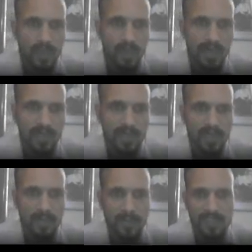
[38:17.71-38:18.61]
correct
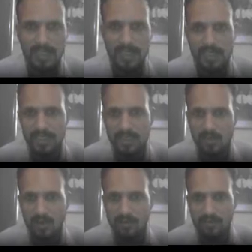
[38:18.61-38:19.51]
representations
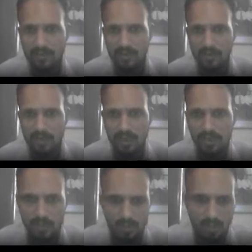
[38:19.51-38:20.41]
of
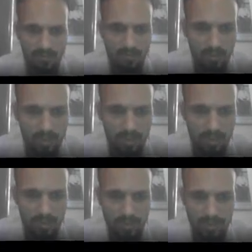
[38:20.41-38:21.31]
Newton's law of cooling,